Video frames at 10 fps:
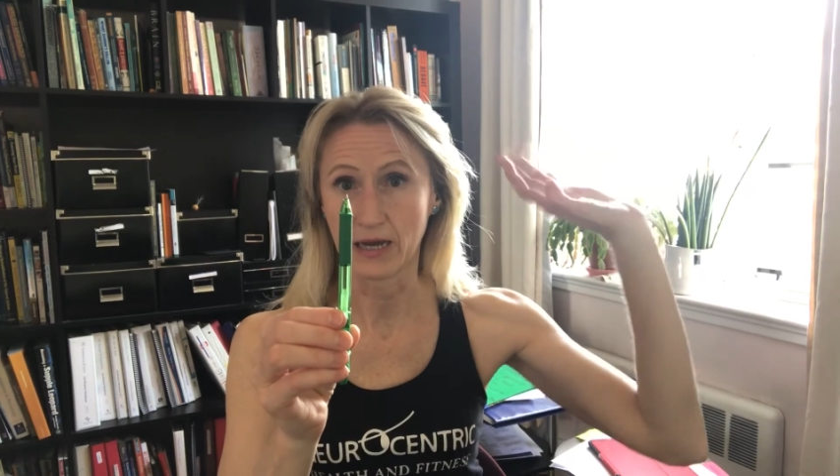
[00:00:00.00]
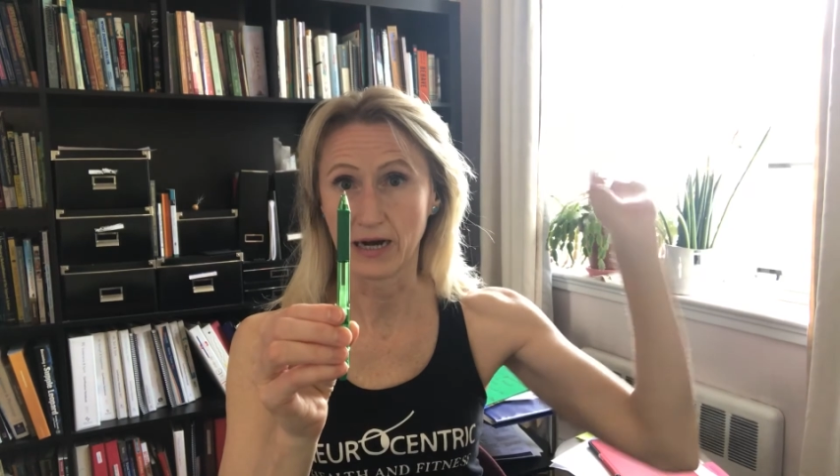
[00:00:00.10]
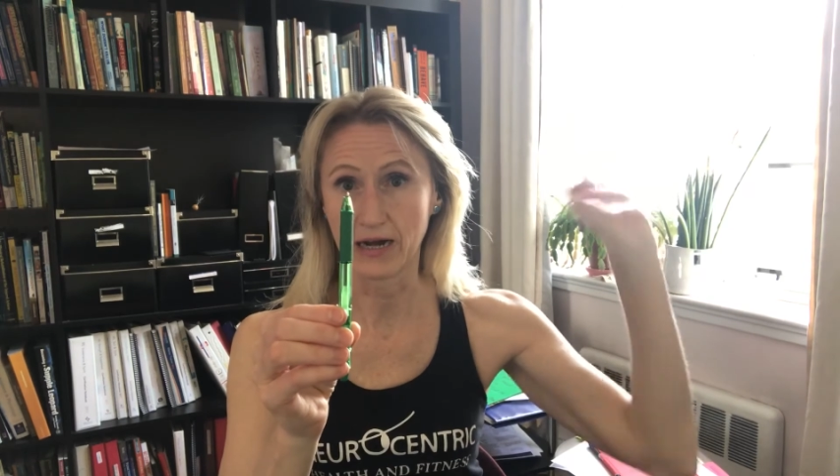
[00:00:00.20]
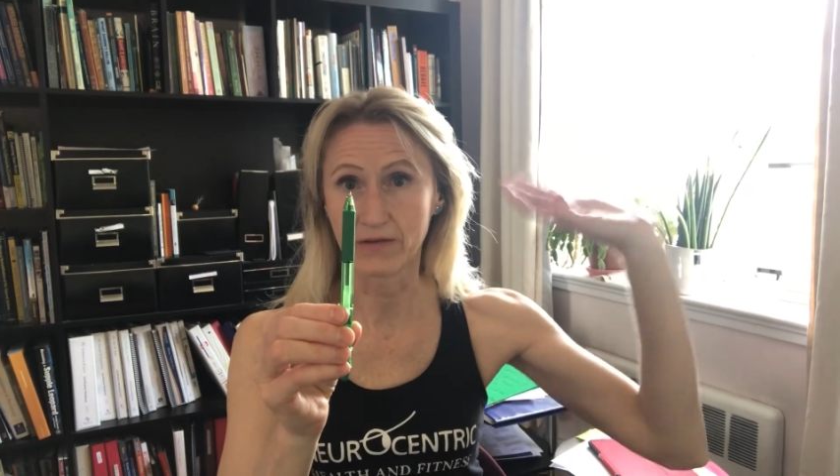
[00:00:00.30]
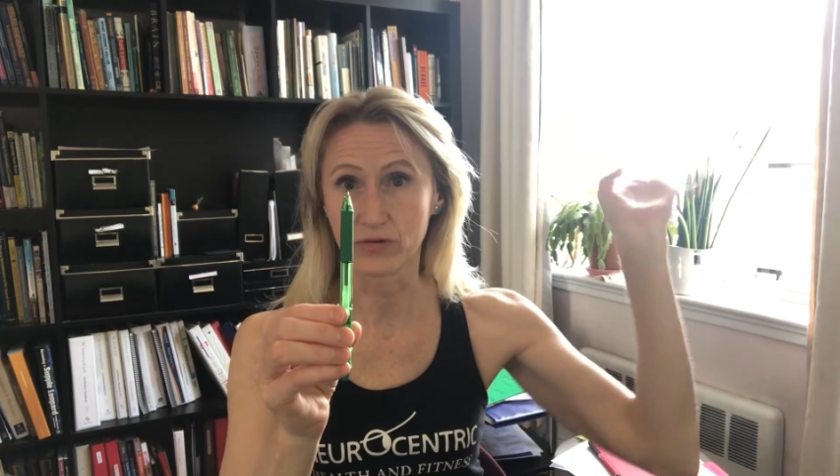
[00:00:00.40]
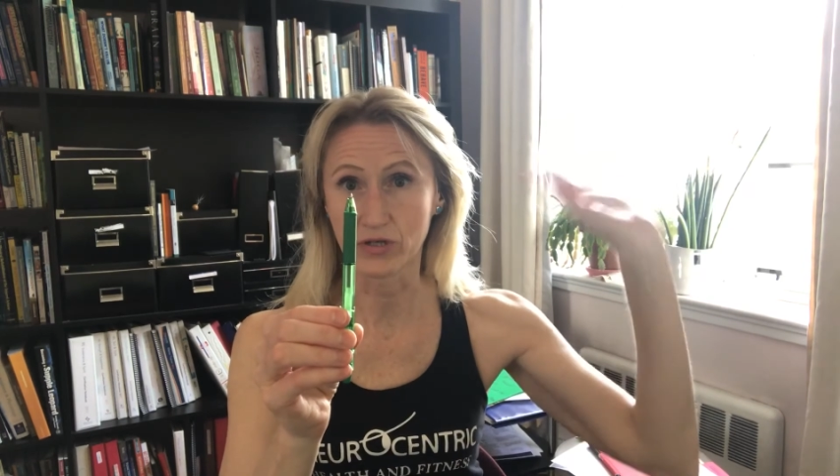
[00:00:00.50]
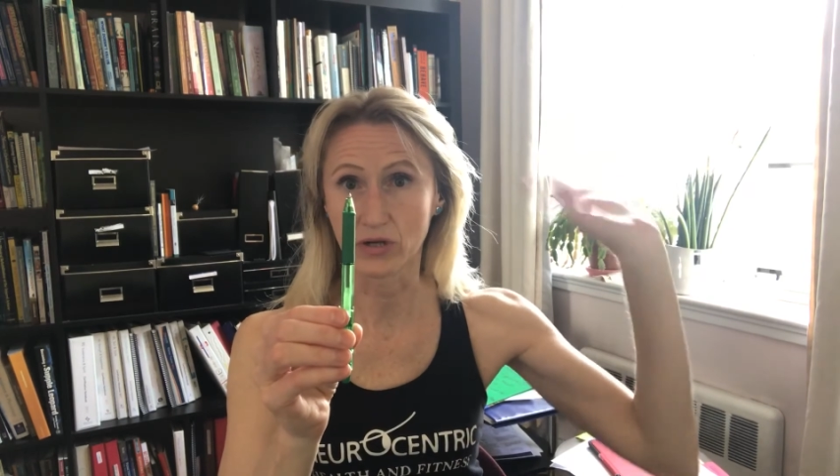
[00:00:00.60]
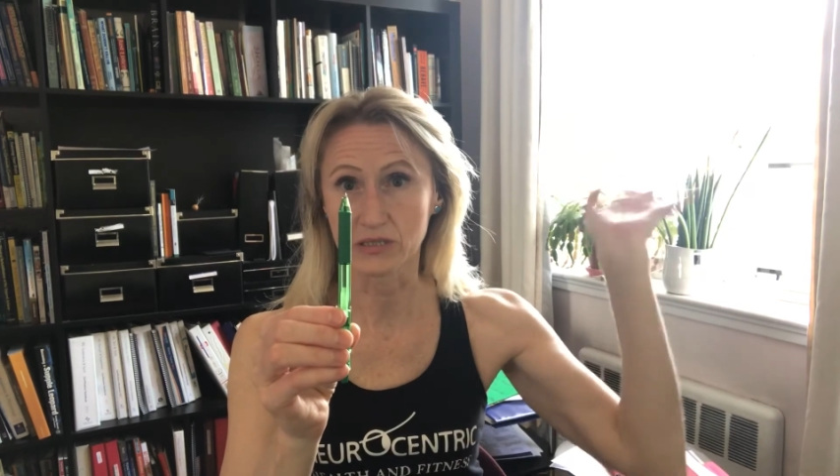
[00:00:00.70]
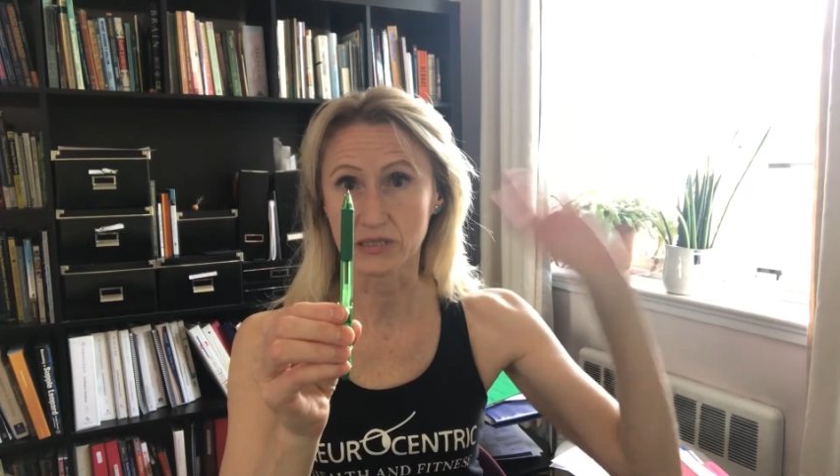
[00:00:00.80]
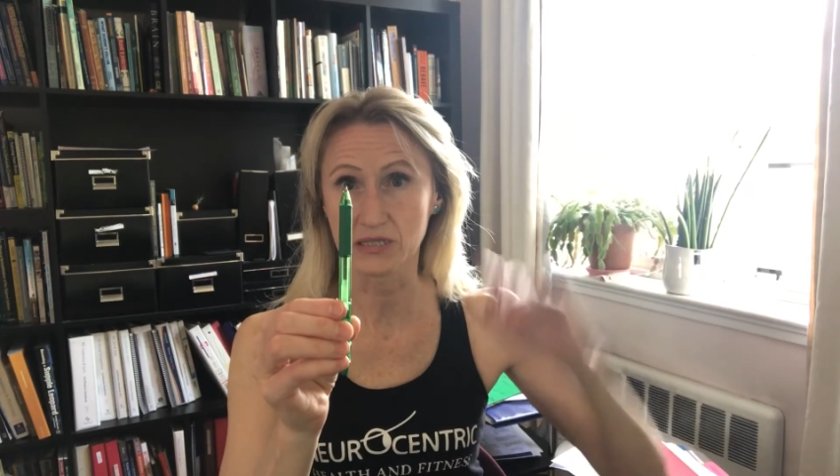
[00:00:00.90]
I would
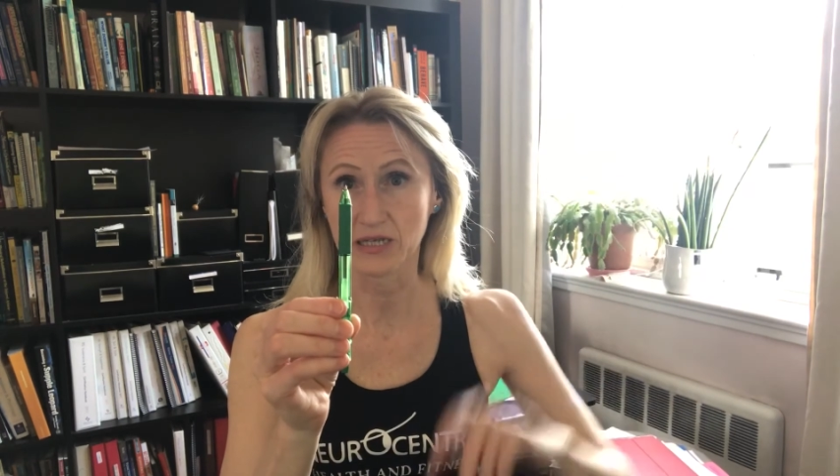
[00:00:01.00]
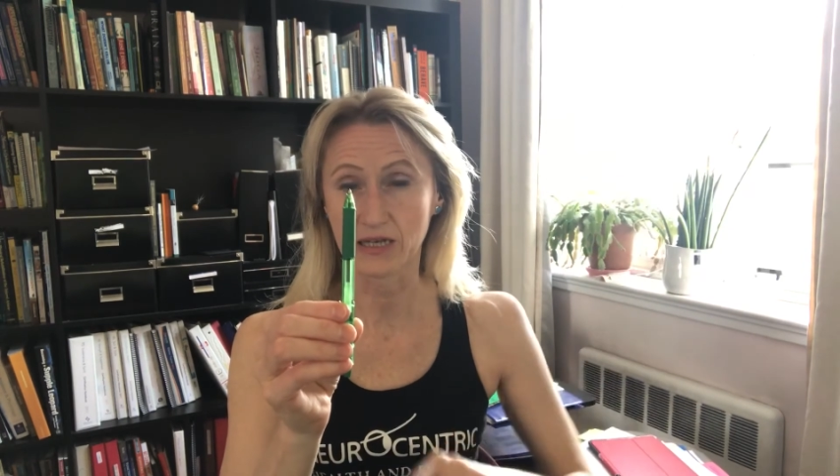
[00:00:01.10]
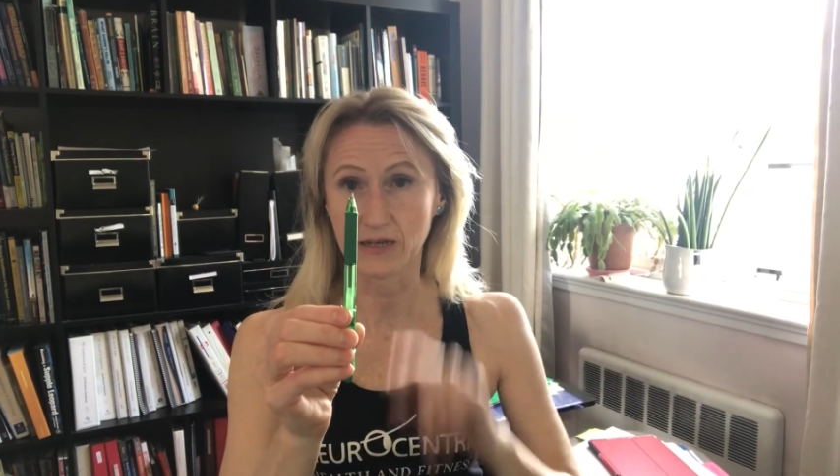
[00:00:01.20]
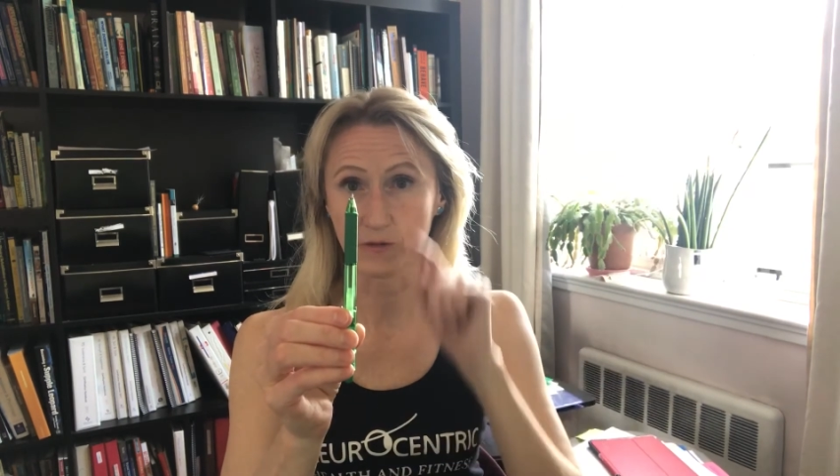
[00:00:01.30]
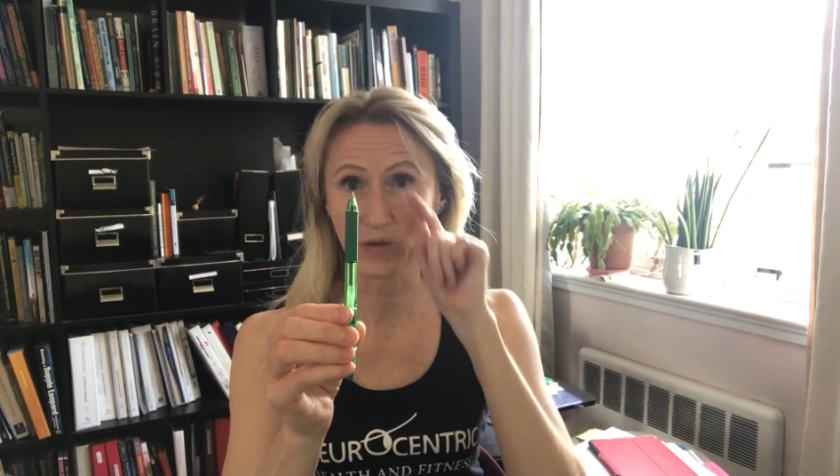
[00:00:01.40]
not see it